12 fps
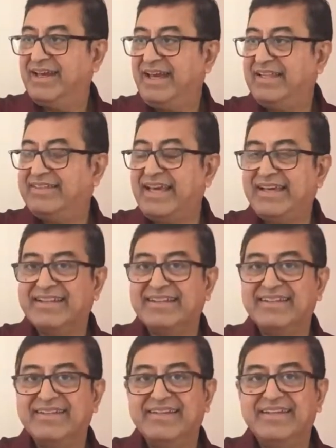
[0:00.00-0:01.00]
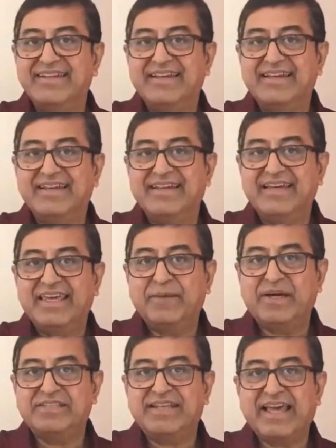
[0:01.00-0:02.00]
And then
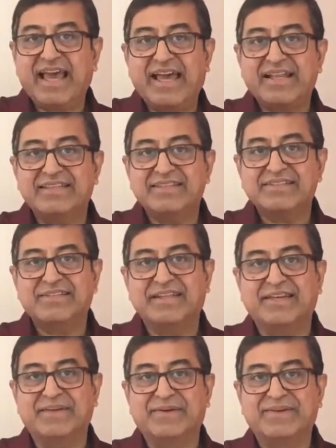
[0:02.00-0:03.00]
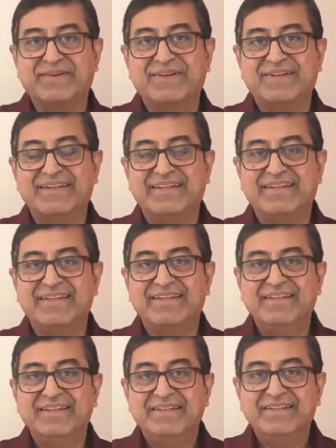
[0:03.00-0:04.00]
imagine another scenario.
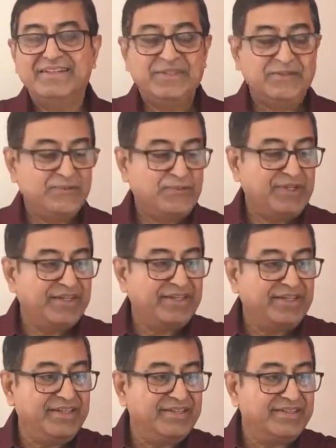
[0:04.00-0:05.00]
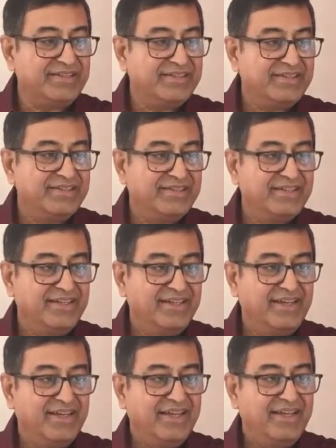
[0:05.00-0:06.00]
We are here
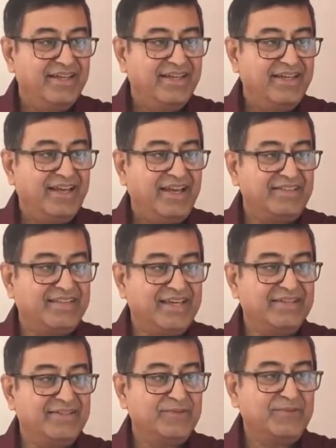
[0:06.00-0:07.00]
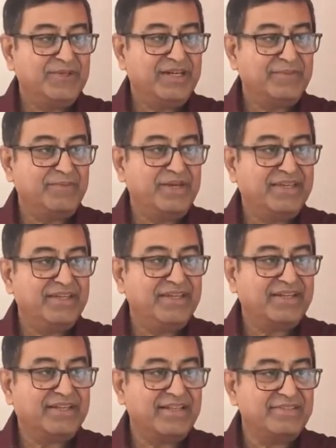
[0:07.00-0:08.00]
and then we are making
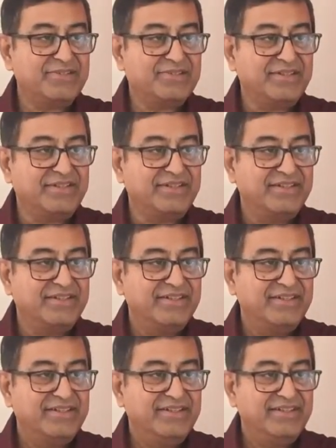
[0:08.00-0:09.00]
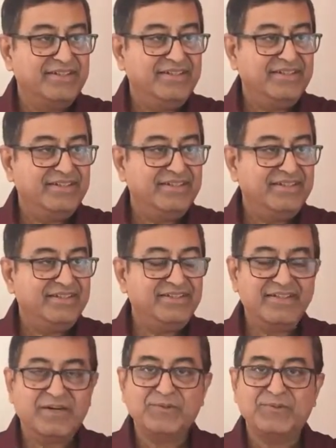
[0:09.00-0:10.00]
a transition
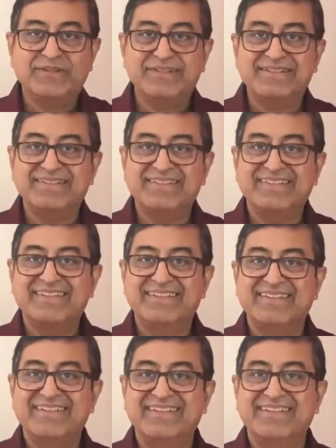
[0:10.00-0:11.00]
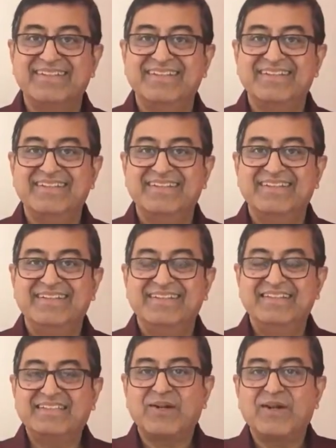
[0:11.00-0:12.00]
downwards.
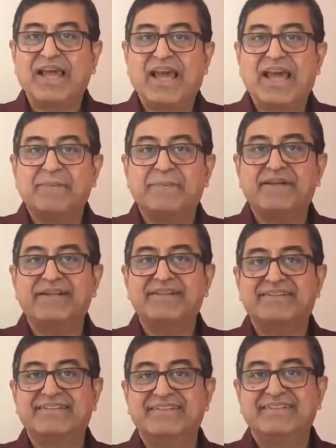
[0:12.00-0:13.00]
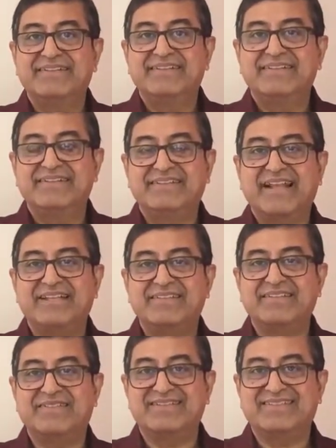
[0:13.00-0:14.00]
These are all apparent
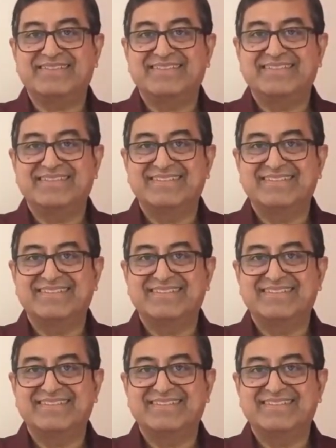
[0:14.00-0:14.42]
transitions.